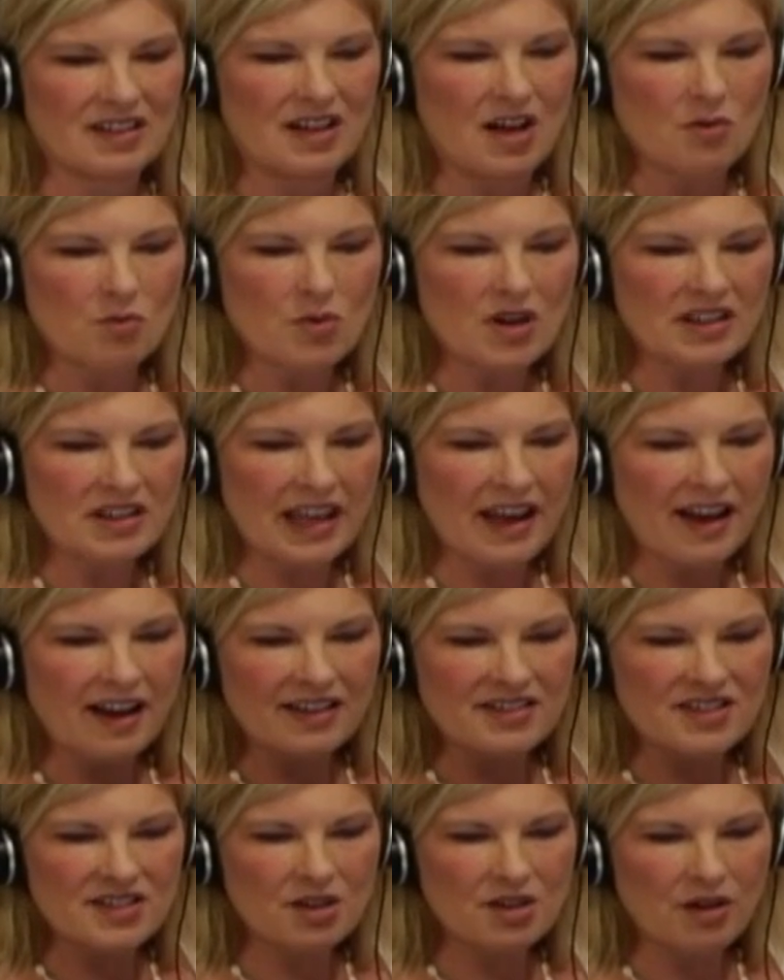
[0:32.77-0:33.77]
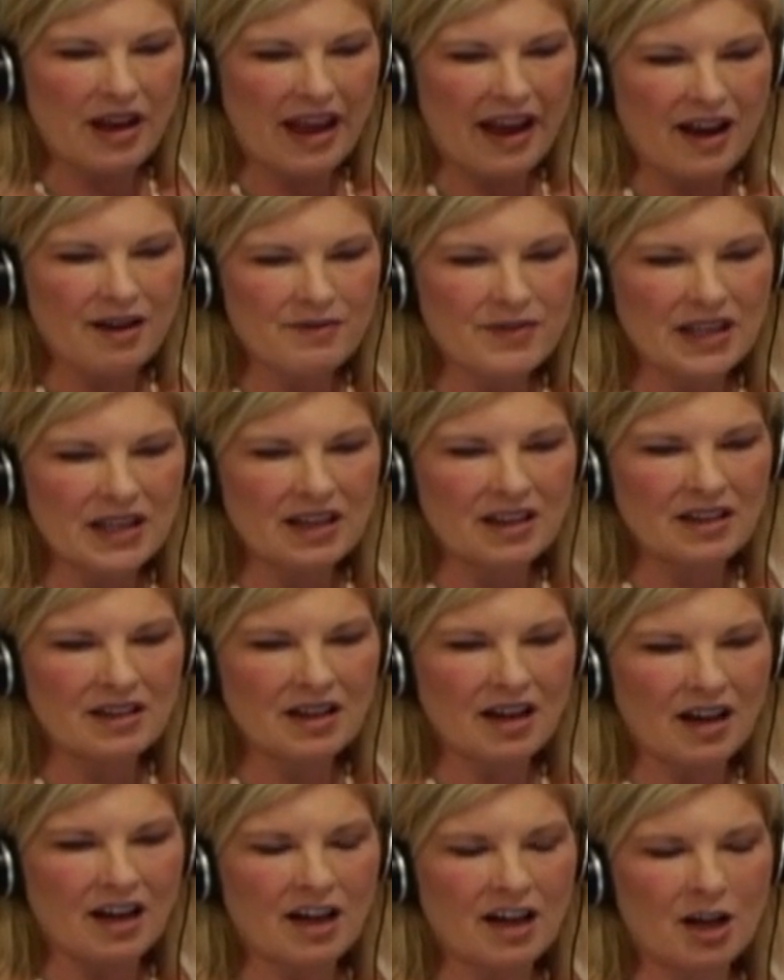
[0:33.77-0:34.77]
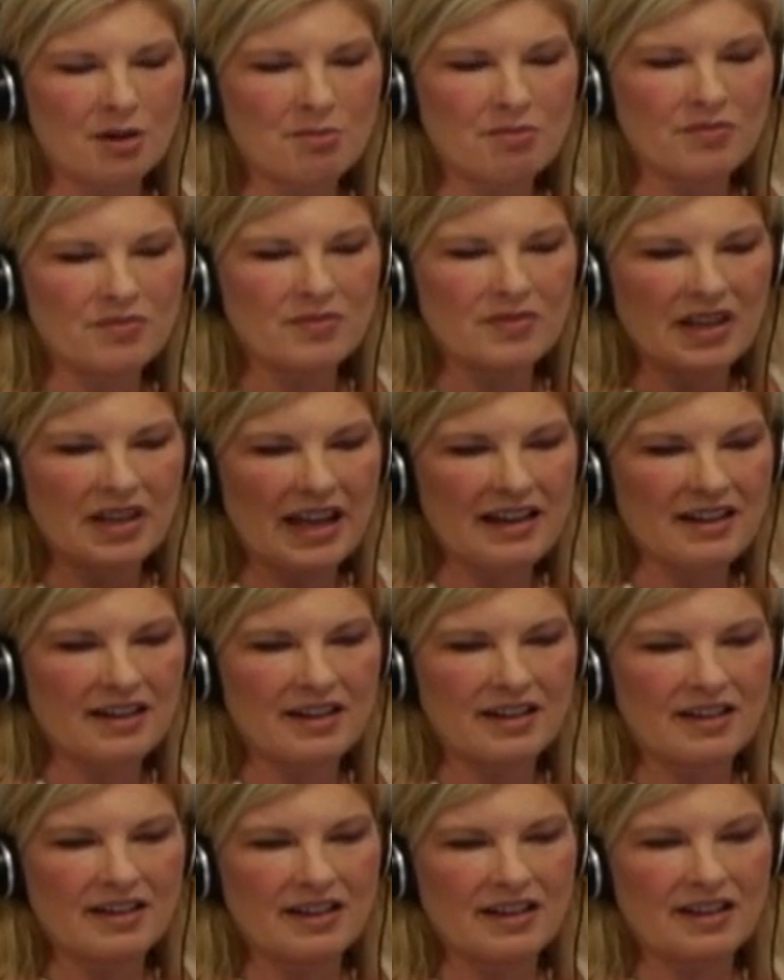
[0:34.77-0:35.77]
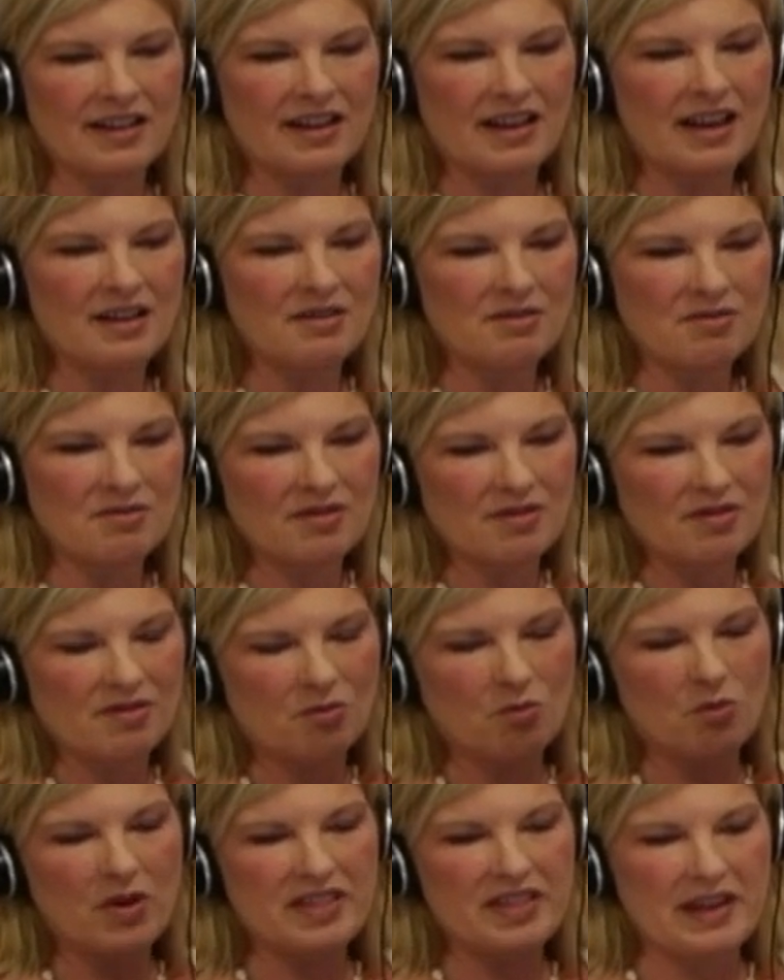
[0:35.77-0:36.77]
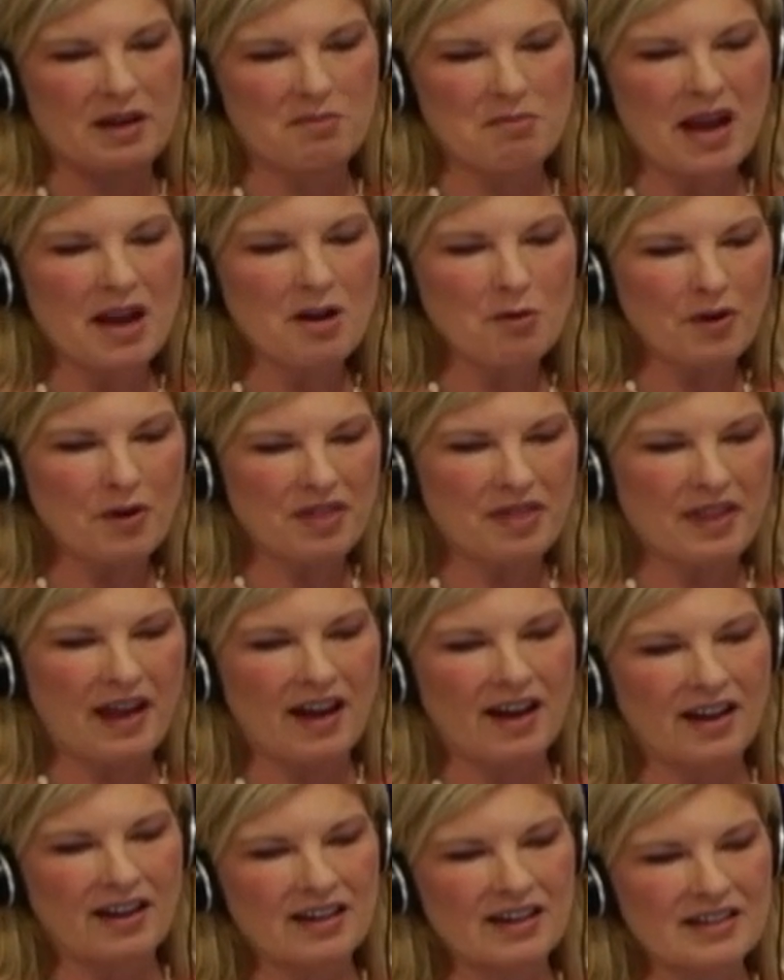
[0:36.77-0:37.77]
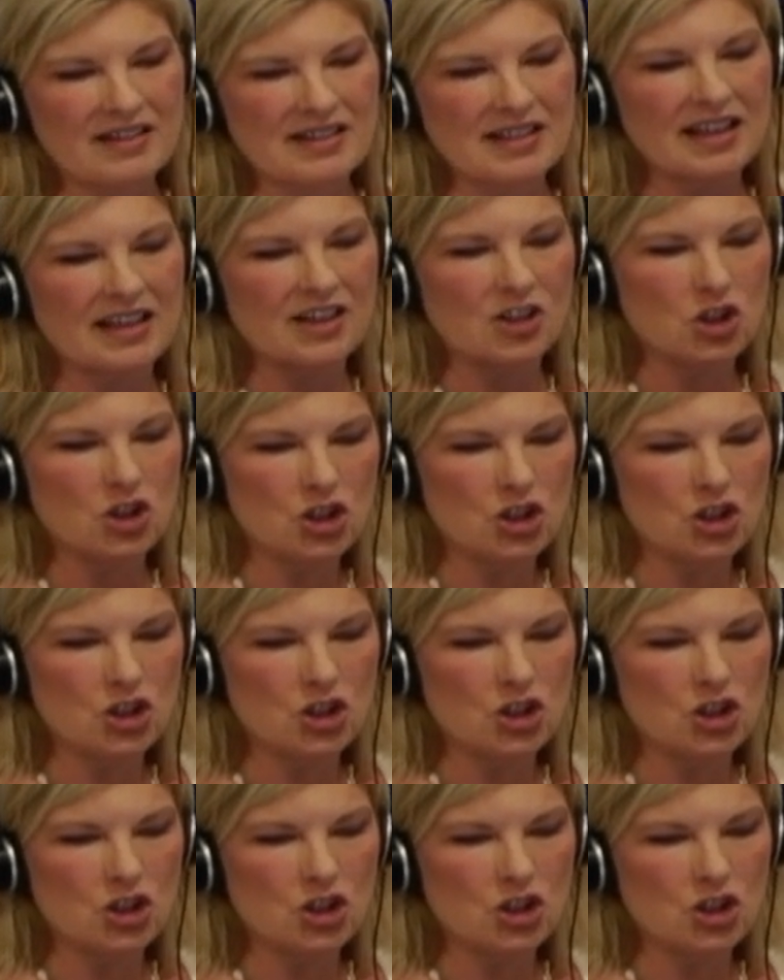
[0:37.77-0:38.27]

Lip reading: Well, yeah. So having and what they meant with that is like